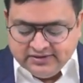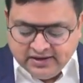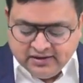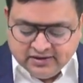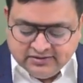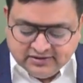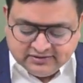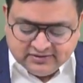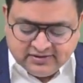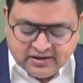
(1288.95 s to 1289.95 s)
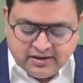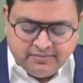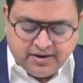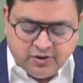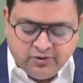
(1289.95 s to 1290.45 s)
then this is the
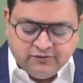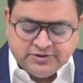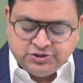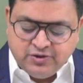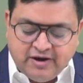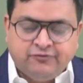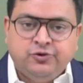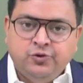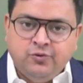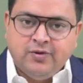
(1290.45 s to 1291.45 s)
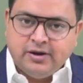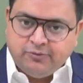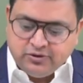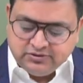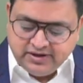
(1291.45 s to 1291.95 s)
amount which you have to do 1
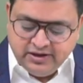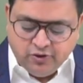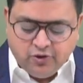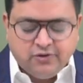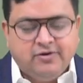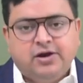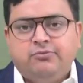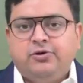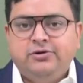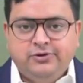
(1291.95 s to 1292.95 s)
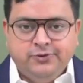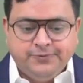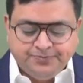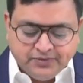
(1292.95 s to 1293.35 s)
upon 3 or 1 upon 2.